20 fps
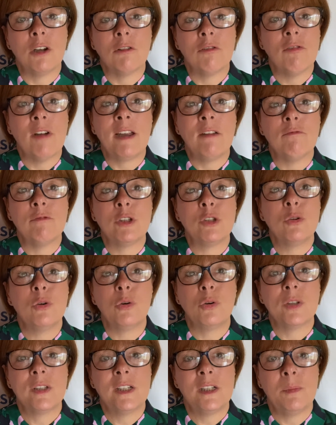great
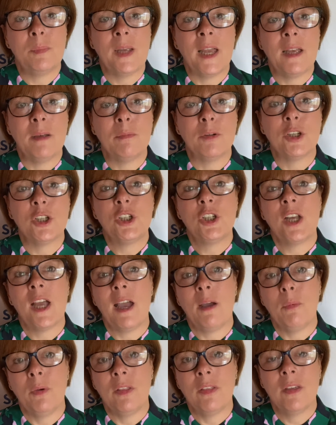resource to be able to
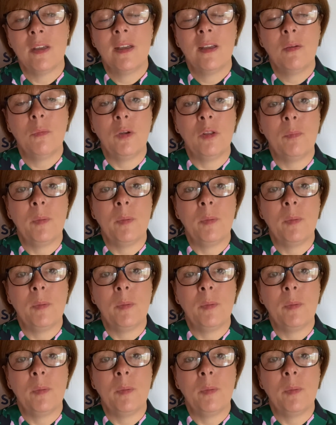share with